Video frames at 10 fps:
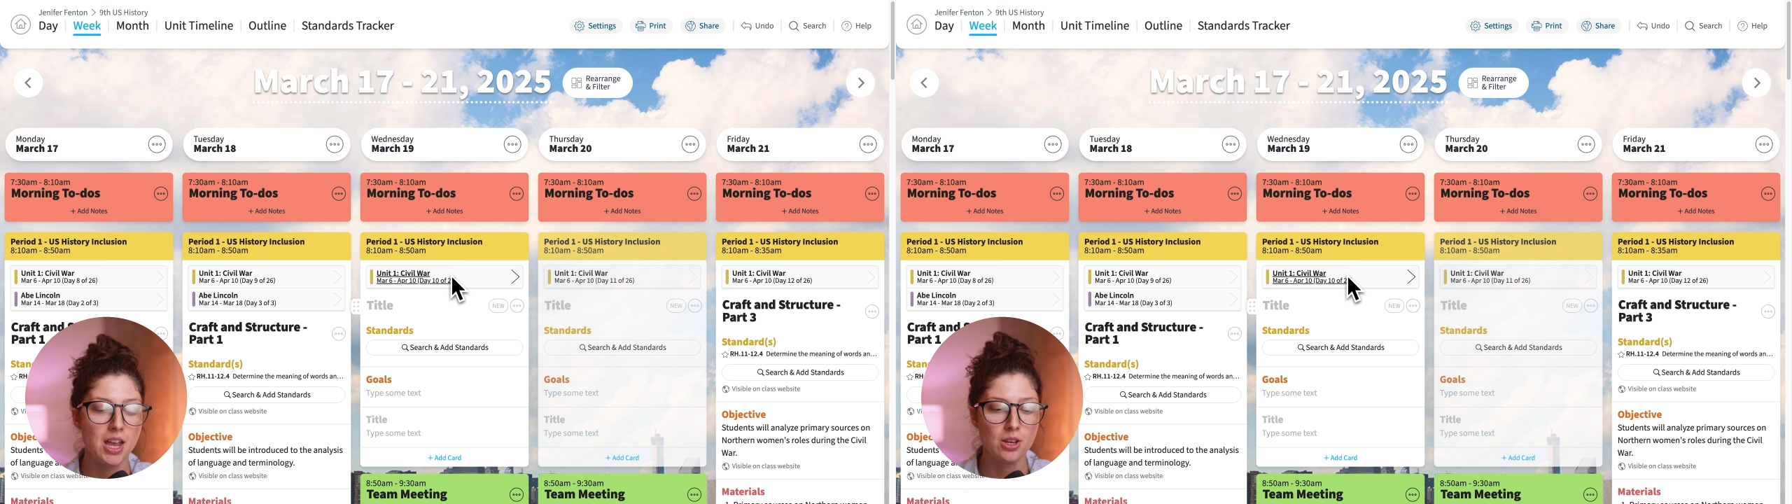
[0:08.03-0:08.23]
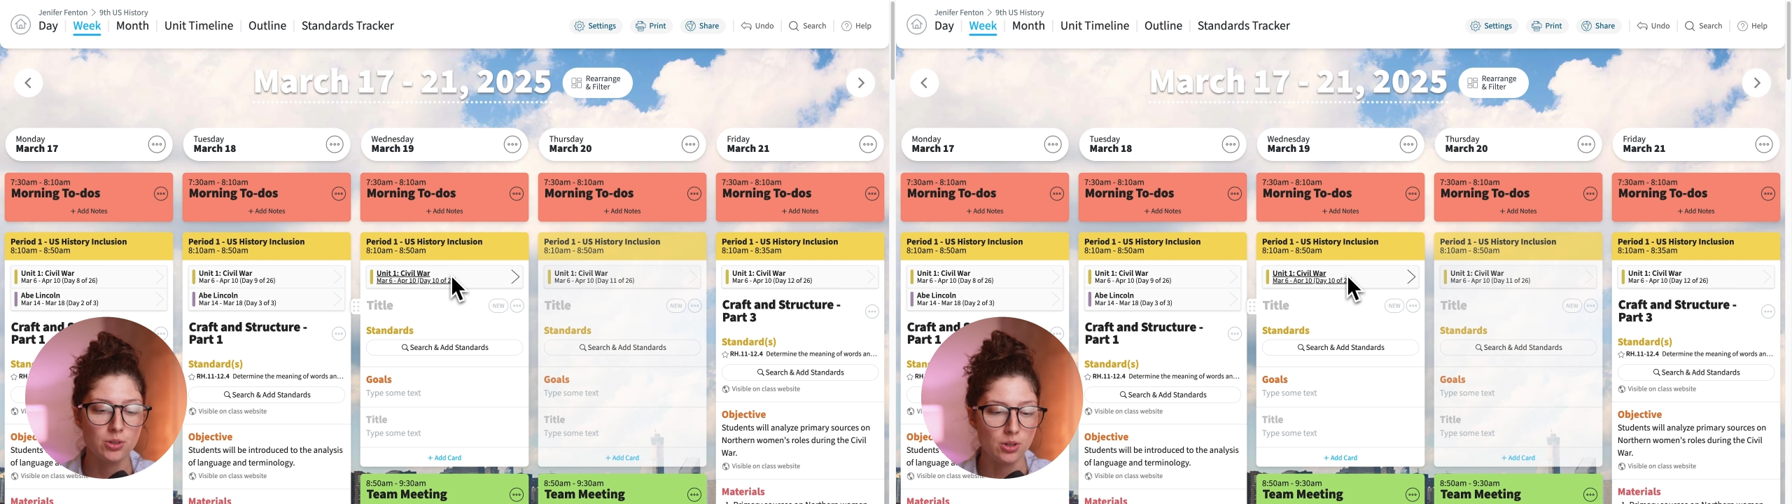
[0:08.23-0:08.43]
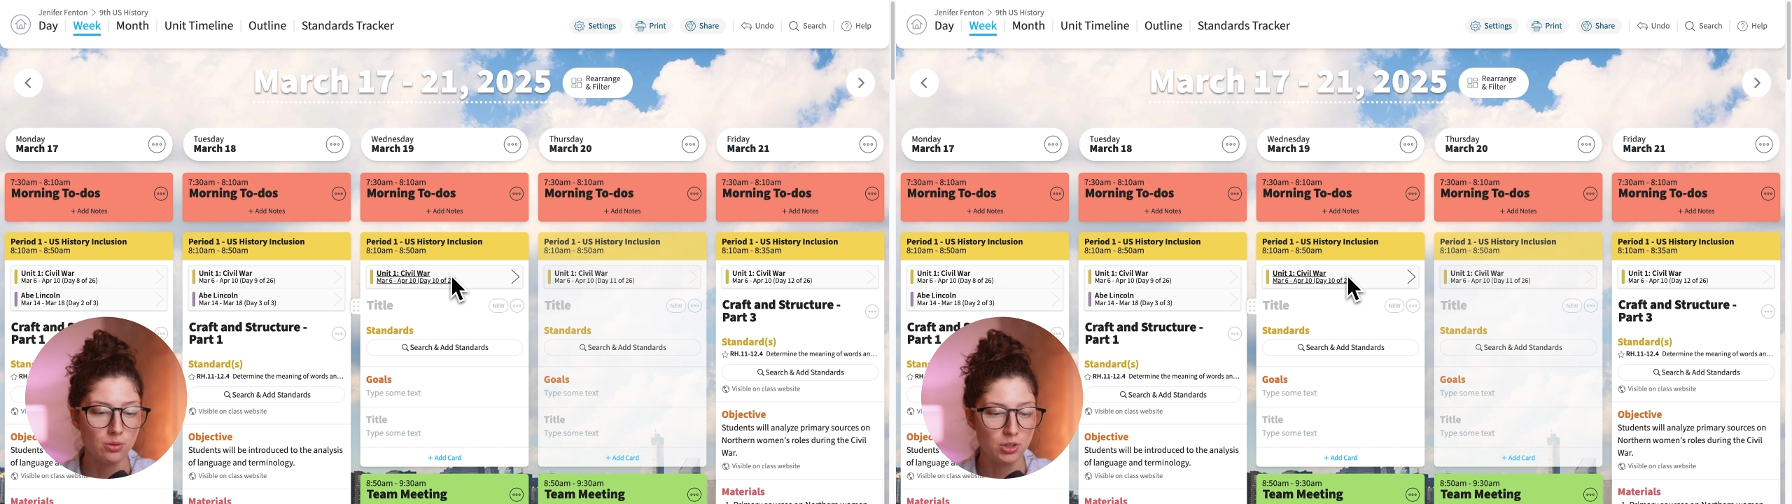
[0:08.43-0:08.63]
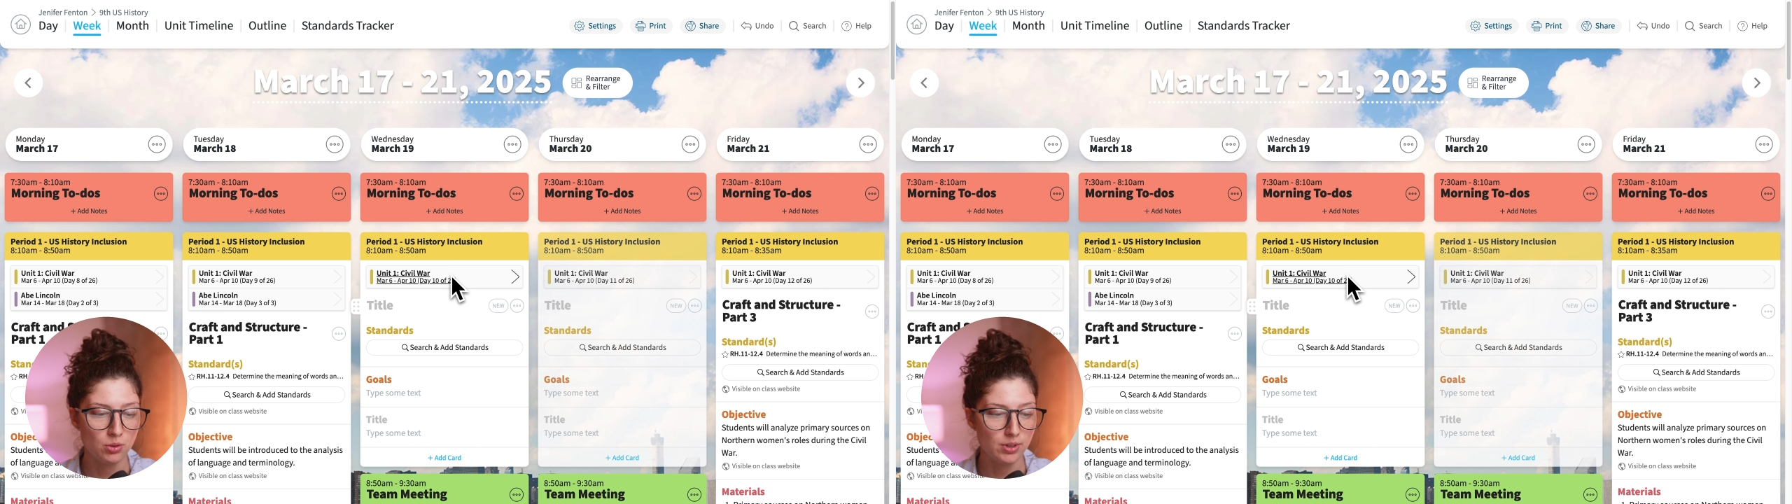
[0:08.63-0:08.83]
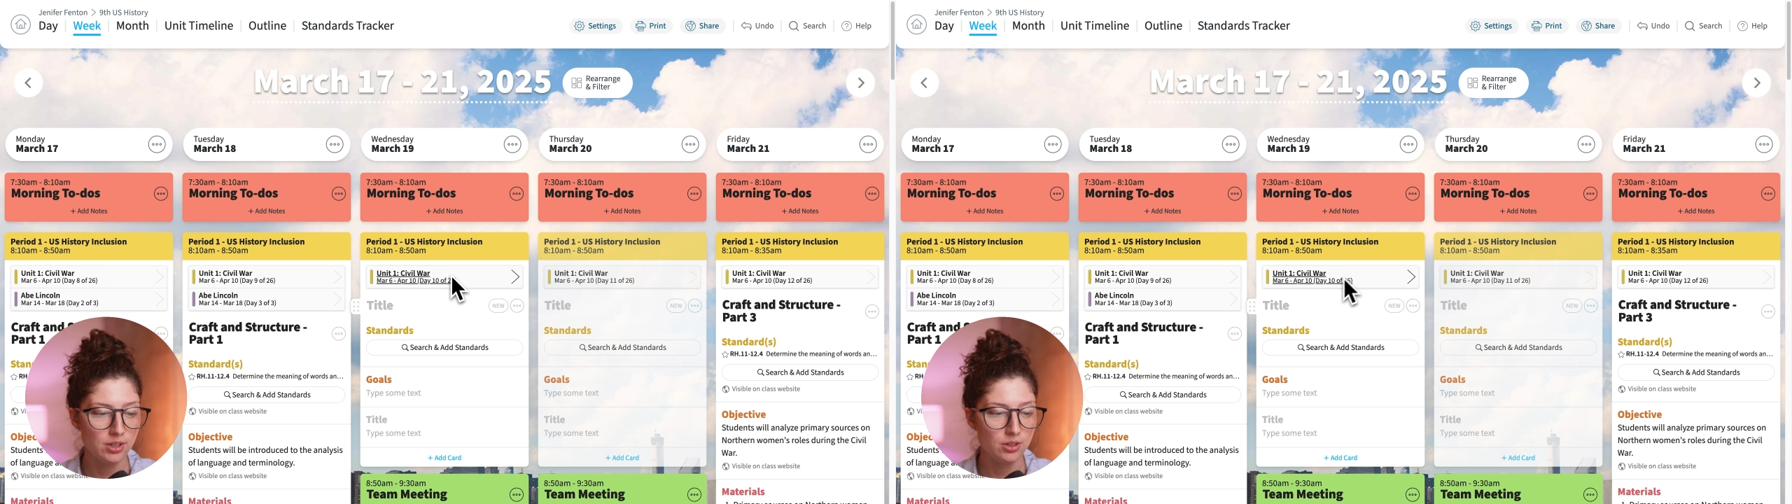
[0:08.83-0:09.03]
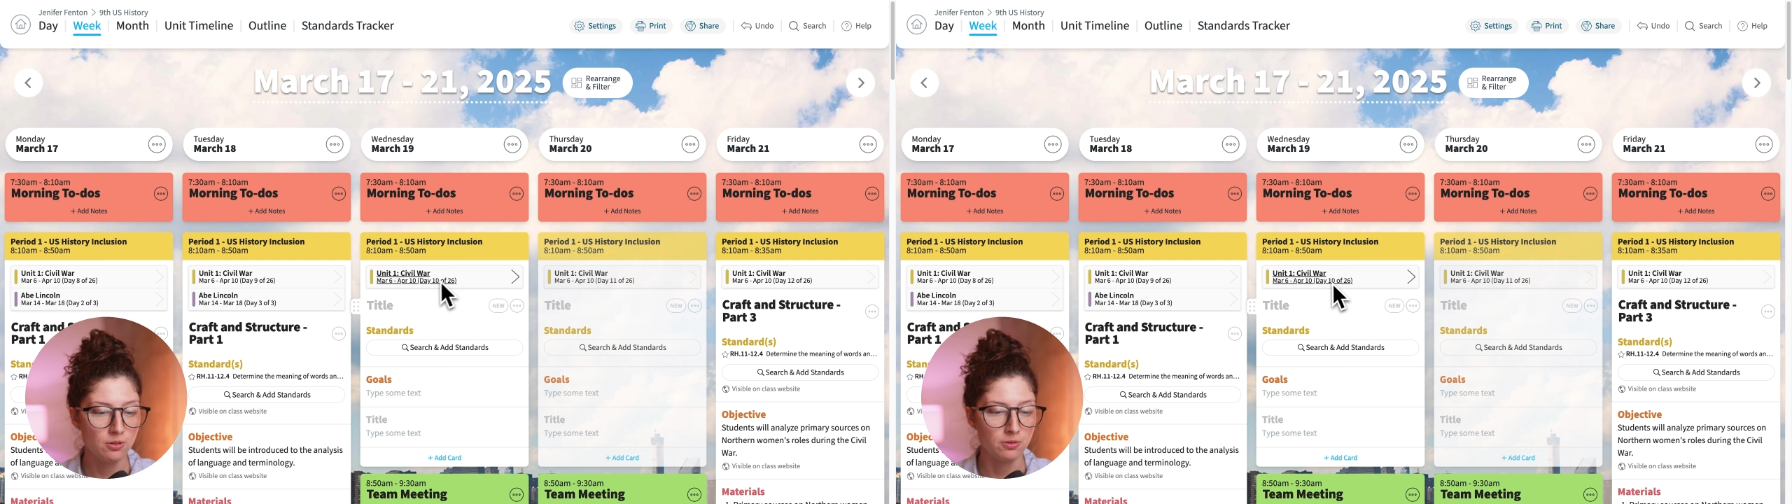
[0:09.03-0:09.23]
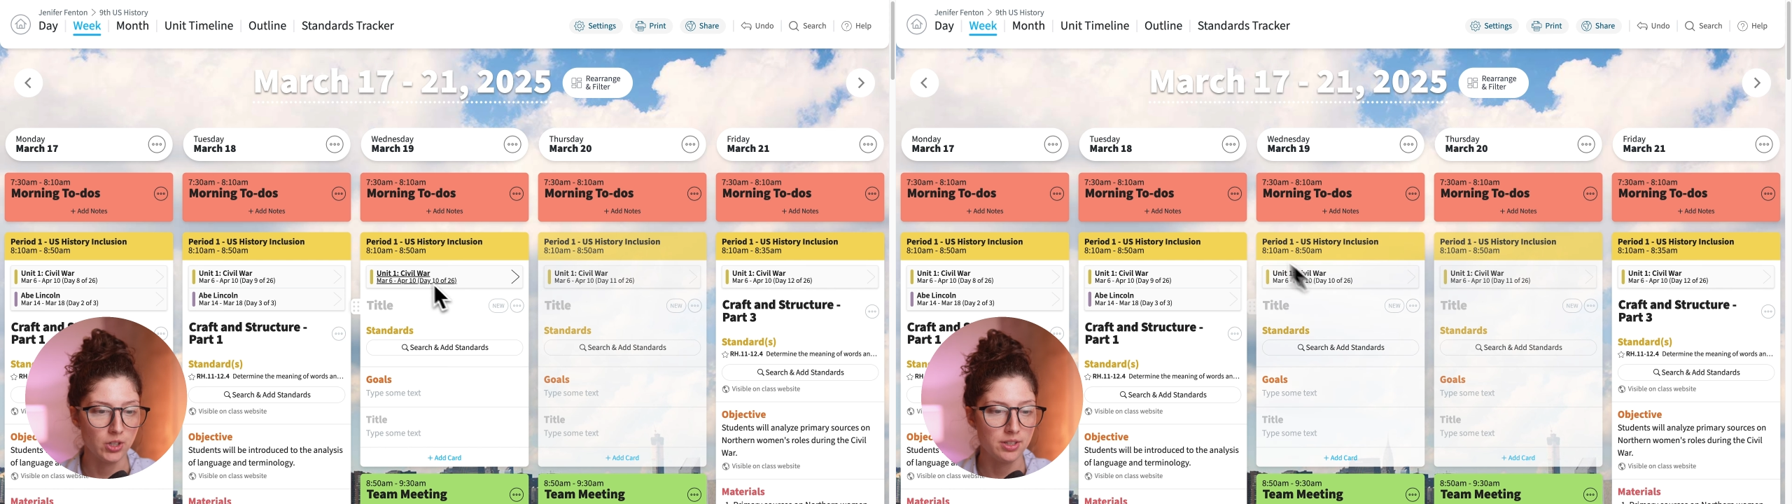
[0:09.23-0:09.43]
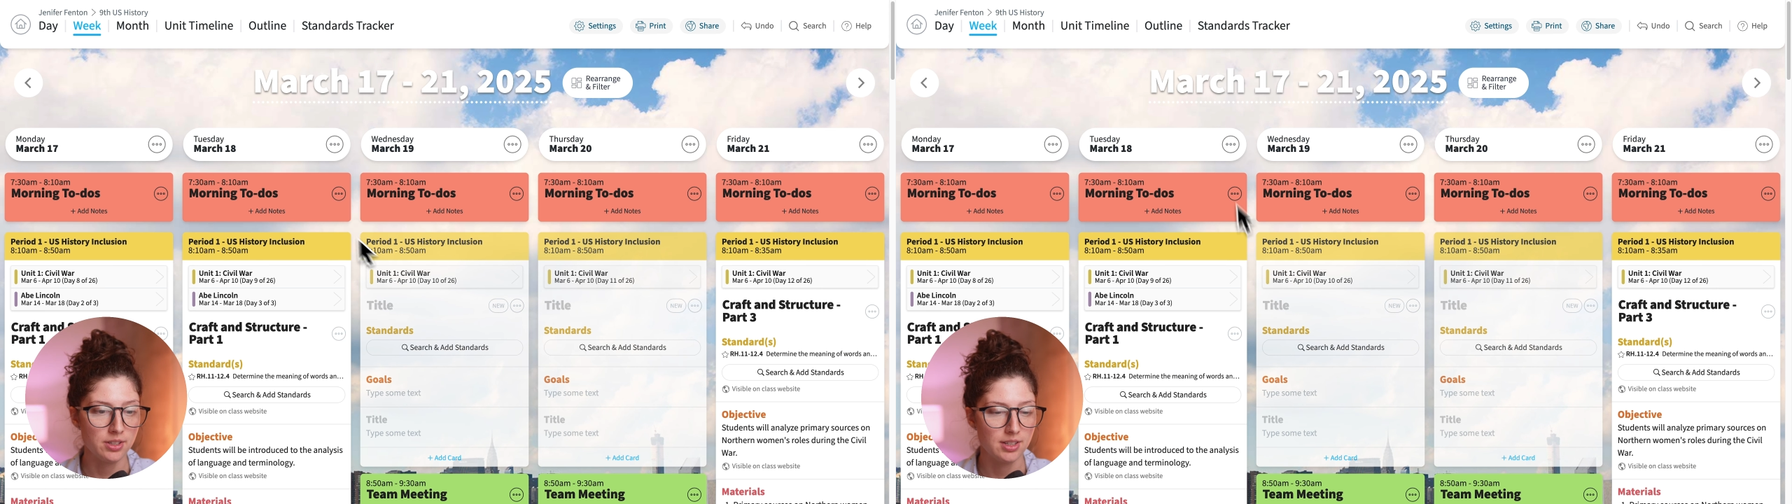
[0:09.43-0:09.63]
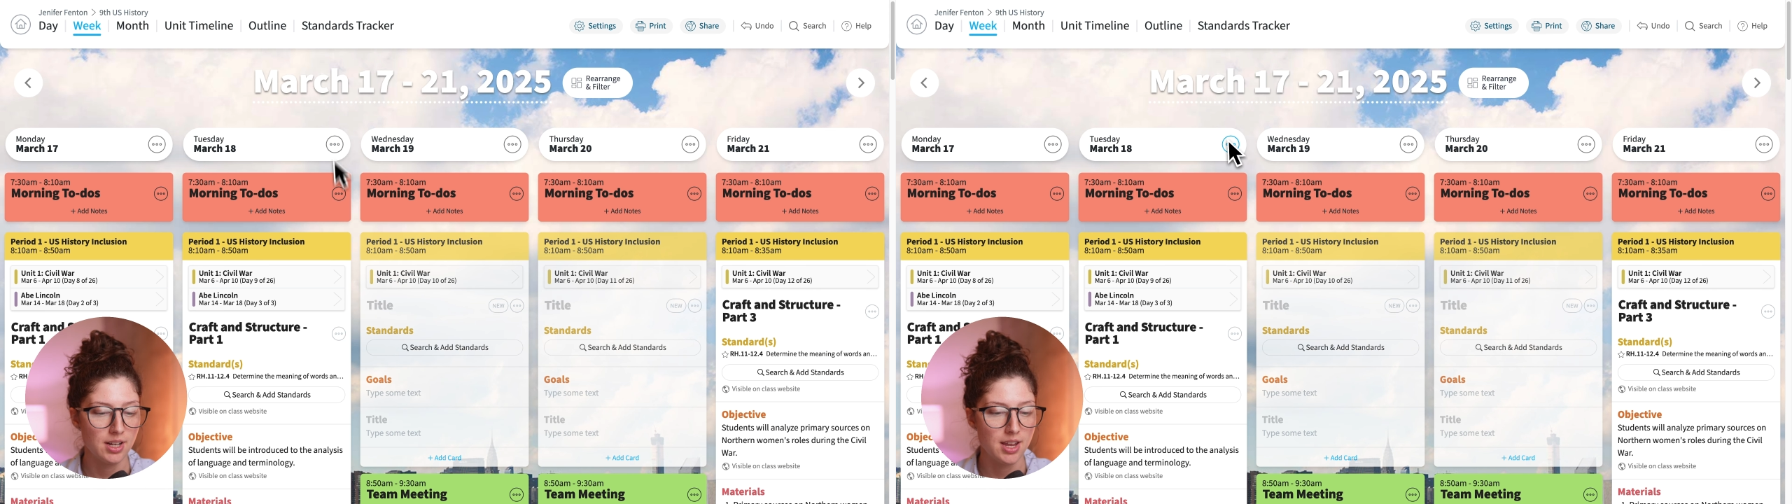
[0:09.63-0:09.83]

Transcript: So what you want to do first